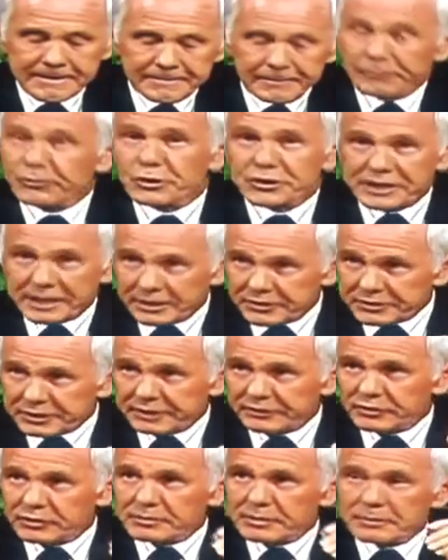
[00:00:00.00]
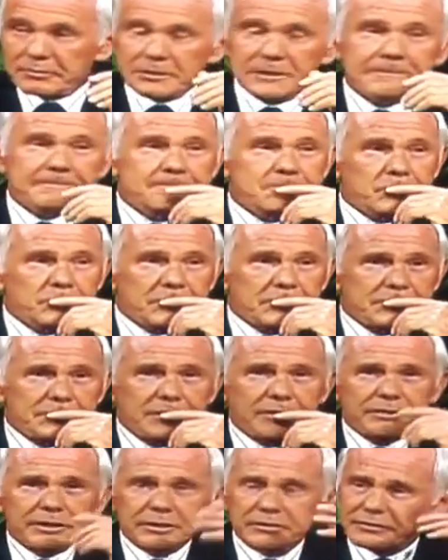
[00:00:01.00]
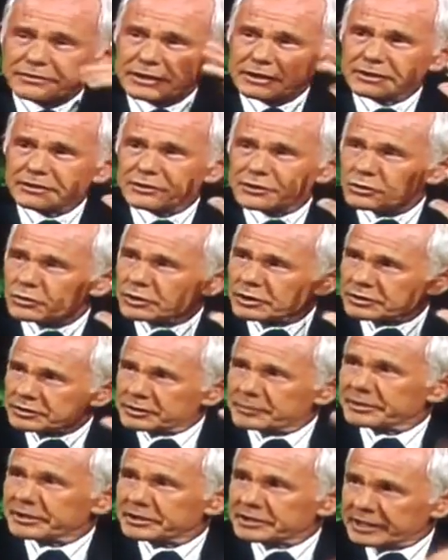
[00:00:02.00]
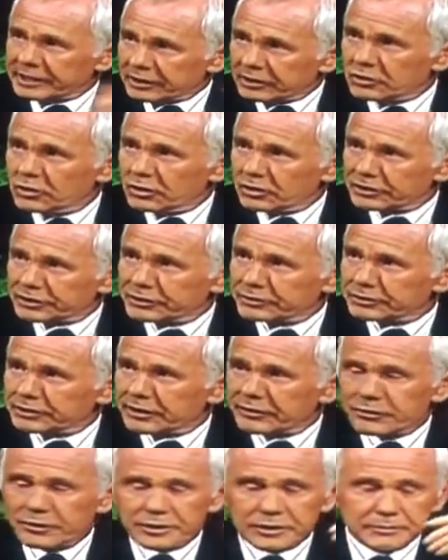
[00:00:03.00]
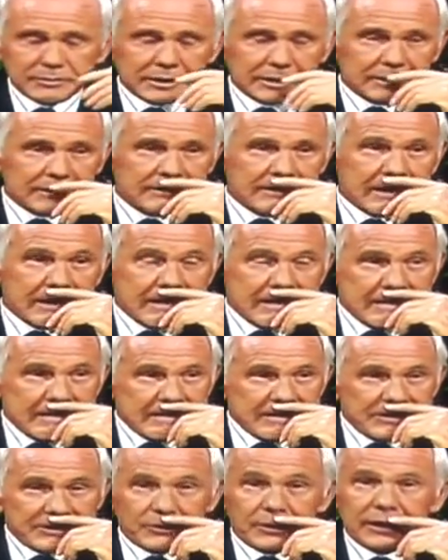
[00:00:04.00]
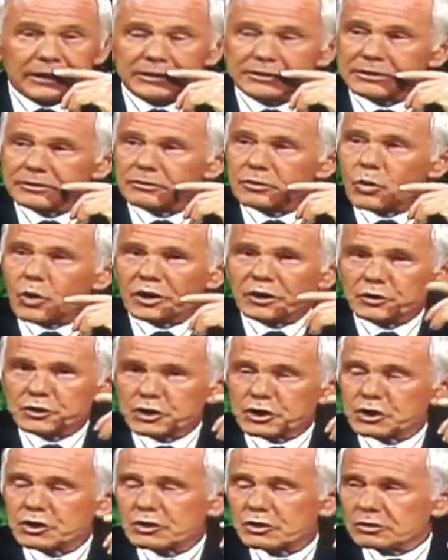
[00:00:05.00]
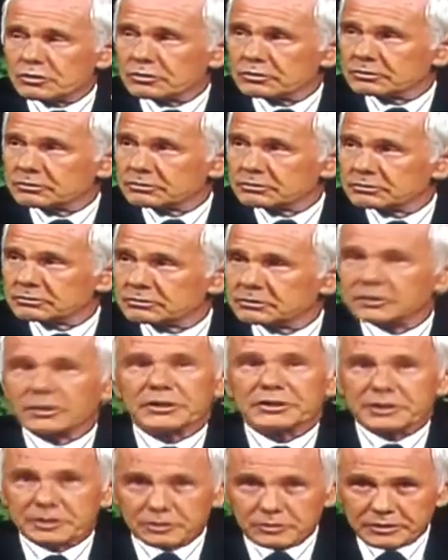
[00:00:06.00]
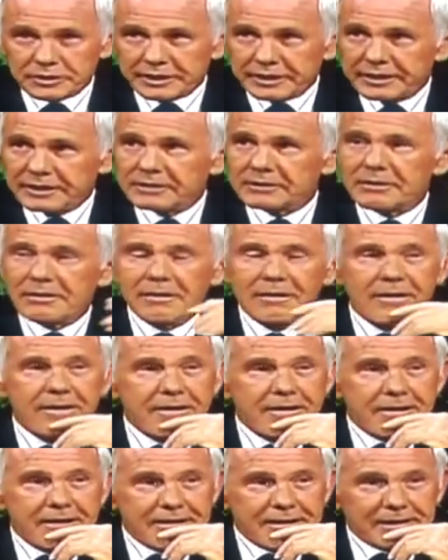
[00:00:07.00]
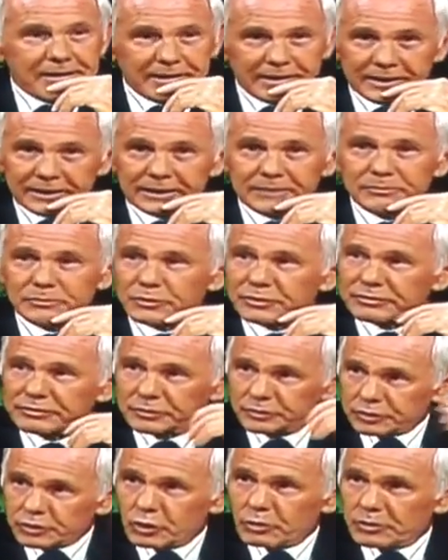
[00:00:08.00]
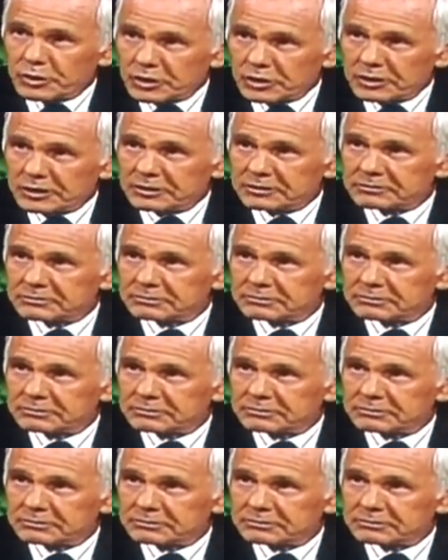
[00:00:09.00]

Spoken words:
The first house I ever remember. Did you ever get a feeling that you wanted something kind of calling you? Yeah. I thought about it. So Alex said, why don't you go? So I said, okay. Got up and we flew to Omaha,